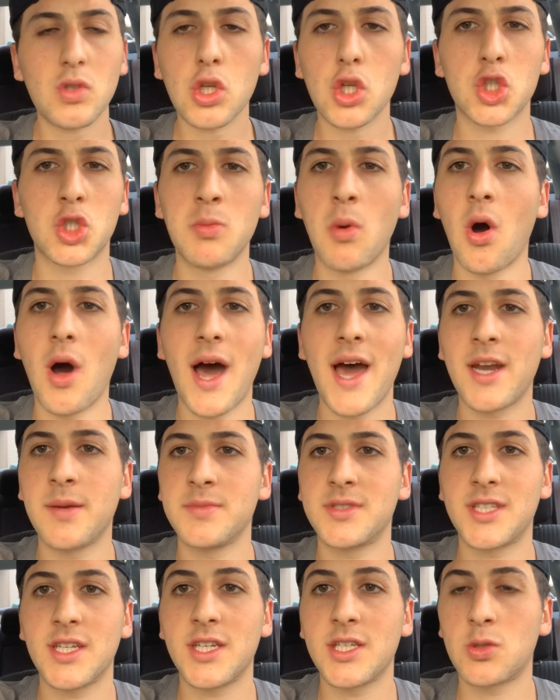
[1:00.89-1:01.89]
Jamal Adams
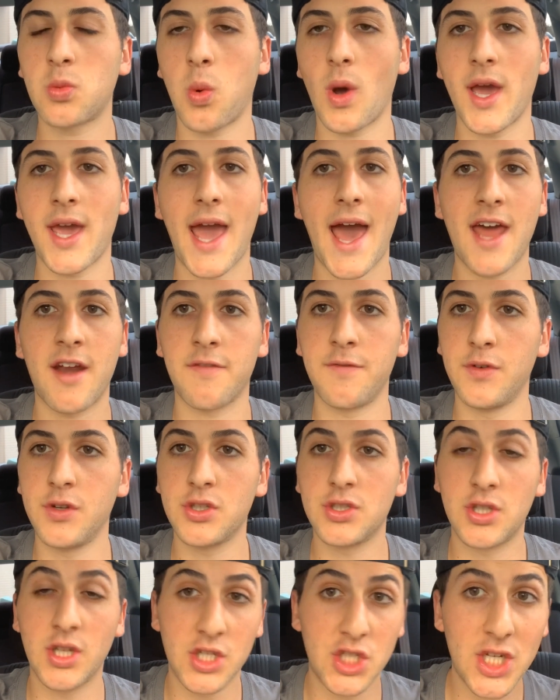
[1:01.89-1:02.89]
did his way out of
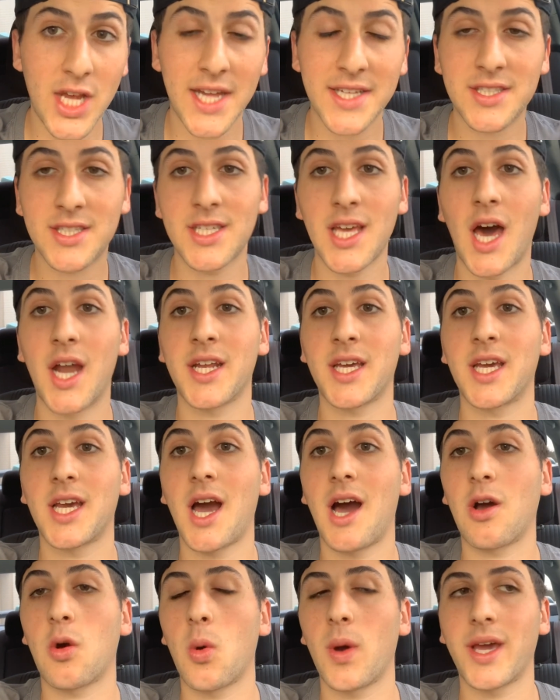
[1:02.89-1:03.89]
the Jets. Yannick
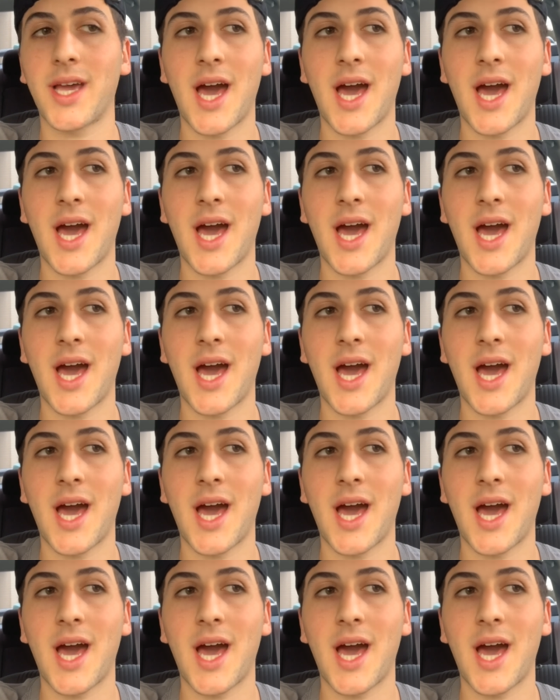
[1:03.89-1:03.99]
Ngakoue